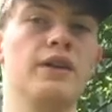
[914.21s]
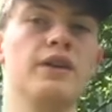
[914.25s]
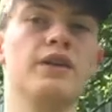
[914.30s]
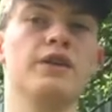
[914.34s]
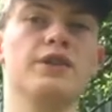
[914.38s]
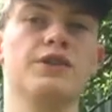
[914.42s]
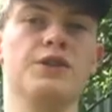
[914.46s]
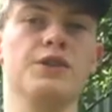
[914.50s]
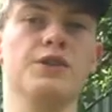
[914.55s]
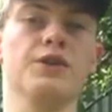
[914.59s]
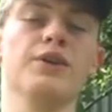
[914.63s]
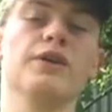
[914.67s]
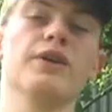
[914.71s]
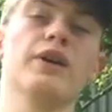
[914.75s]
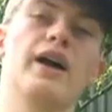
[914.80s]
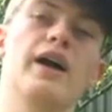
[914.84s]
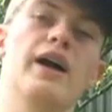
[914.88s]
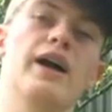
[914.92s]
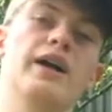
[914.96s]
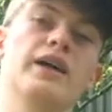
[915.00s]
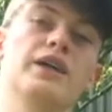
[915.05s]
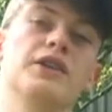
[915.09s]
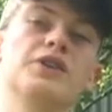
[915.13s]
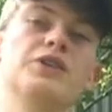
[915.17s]
So you're
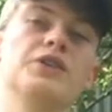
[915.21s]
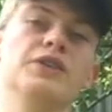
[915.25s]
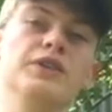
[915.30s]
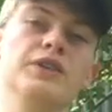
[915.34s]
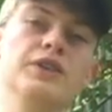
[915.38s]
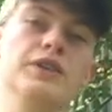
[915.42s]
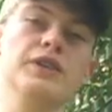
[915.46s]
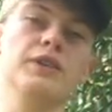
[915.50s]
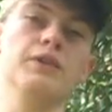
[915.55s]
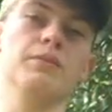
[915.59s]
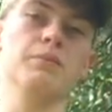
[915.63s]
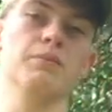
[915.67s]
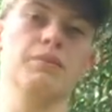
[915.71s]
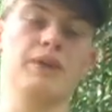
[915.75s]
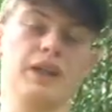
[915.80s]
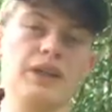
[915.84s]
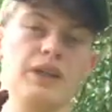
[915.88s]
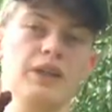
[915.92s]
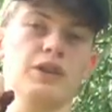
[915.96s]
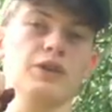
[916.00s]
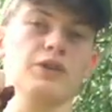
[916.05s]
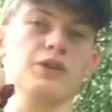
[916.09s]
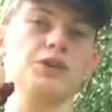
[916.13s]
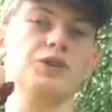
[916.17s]
actually
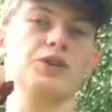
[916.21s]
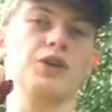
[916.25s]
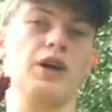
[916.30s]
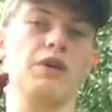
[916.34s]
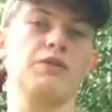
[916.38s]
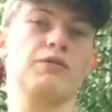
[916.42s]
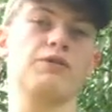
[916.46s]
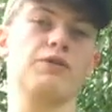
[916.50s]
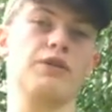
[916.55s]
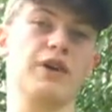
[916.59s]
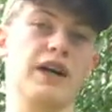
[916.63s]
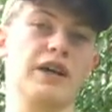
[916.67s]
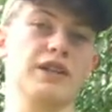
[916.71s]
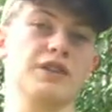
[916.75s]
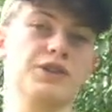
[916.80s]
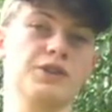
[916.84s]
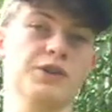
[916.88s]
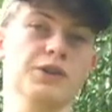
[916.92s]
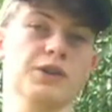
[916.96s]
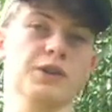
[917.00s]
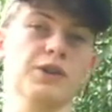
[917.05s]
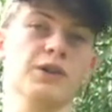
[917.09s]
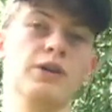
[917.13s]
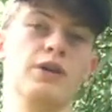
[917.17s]
making your shot
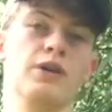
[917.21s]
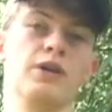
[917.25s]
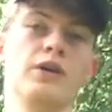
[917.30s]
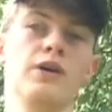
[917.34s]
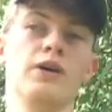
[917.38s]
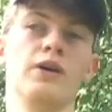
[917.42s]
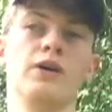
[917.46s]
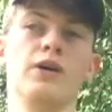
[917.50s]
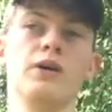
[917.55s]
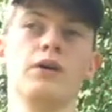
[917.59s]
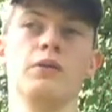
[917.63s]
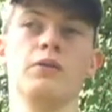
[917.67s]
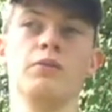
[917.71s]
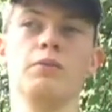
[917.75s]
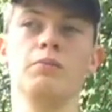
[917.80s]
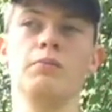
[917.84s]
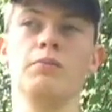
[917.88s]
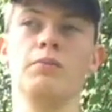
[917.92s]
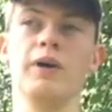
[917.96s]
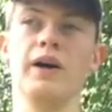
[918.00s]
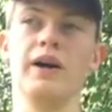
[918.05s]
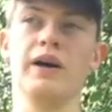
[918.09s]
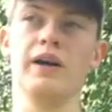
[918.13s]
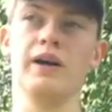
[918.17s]
faster
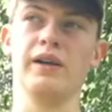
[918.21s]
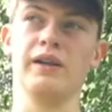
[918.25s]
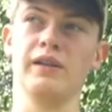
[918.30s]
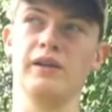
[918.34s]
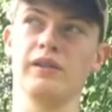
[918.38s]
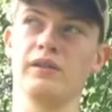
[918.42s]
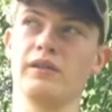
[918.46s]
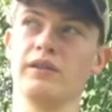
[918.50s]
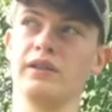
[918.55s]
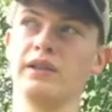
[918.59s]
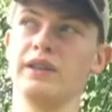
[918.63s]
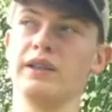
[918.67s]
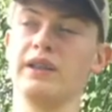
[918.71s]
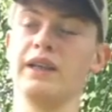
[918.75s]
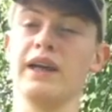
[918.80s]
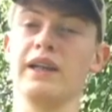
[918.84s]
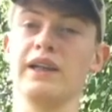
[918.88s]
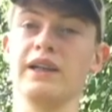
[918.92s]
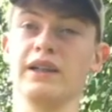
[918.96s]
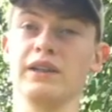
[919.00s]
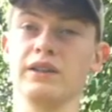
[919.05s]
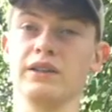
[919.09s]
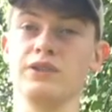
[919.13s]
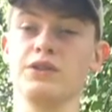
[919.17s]
by
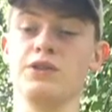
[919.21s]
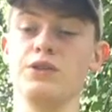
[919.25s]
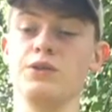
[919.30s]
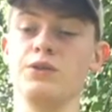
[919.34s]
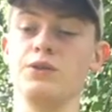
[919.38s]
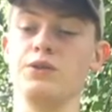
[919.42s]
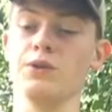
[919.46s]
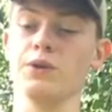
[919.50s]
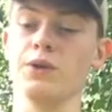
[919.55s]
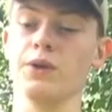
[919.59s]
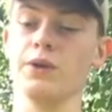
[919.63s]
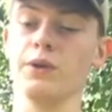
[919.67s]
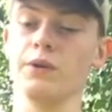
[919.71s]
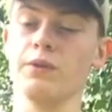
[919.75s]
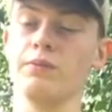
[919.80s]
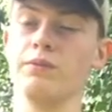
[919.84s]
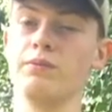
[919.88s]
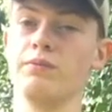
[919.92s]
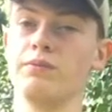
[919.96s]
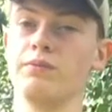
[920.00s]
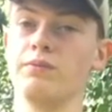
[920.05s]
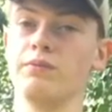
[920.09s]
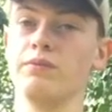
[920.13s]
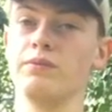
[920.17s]
getting to
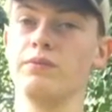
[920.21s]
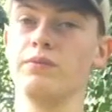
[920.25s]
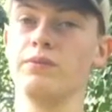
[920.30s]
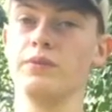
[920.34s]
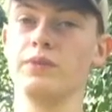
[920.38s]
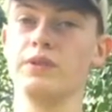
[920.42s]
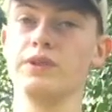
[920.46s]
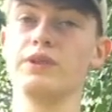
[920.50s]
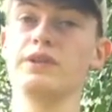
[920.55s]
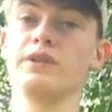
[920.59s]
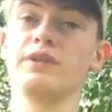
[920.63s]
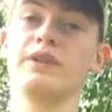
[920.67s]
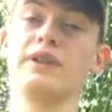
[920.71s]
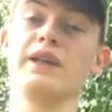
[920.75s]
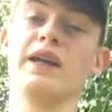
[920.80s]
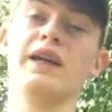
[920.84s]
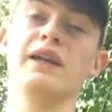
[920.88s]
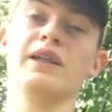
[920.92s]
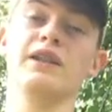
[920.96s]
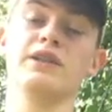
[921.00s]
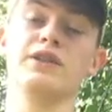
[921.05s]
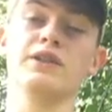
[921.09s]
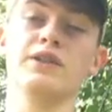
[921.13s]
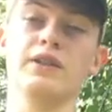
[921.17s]

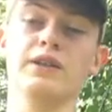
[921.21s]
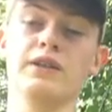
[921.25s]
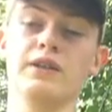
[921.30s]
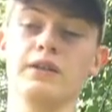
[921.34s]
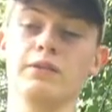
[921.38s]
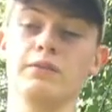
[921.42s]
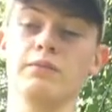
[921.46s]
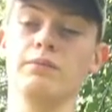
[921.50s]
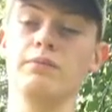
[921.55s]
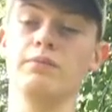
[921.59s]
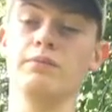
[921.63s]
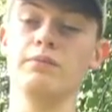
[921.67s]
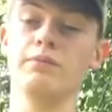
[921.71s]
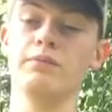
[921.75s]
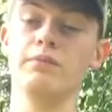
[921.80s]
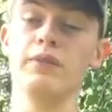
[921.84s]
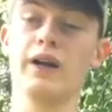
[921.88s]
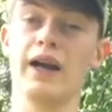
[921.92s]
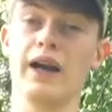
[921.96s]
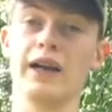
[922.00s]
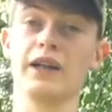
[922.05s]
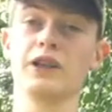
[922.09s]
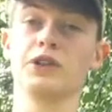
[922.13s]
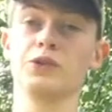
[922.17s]
the
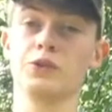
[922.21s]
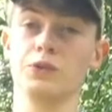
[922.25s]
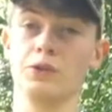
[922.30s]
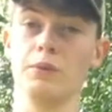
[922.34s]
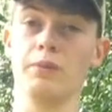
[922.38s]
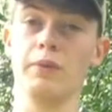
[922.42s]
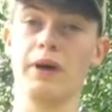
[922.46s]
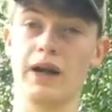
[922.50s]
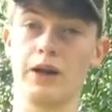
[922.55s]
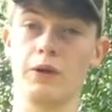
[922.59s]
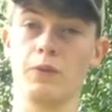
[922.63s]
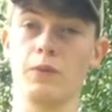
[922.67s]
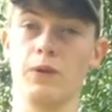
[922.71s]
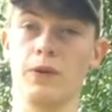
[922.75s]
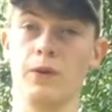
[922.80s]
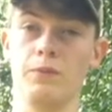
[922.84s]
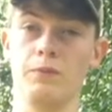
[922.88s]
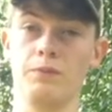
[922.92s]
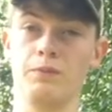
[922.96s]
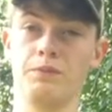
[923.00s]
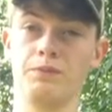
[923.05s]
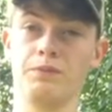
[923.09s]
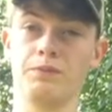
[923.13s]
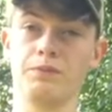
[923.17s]
actual back wall.
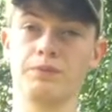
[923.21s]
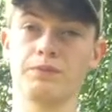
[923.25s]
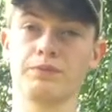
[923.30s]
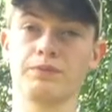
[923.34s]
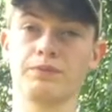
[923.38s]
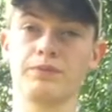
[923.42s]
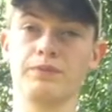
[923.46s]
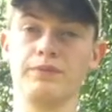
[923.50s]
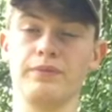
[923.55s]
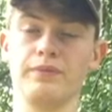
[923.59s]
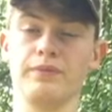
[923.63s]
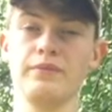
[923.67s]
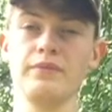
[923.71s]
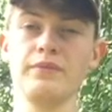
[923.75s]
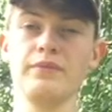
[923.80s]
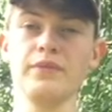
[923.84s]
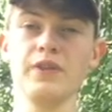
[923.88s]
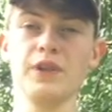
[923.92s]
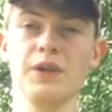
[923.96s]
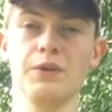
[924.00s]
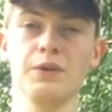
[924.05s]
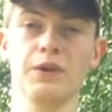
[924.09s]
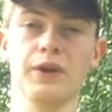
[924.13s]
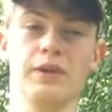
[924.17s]

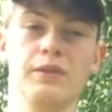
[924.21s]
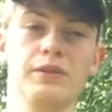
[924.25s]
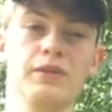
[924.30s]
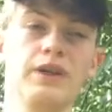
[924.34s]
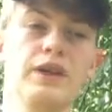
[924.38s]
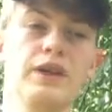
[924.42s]
Alright?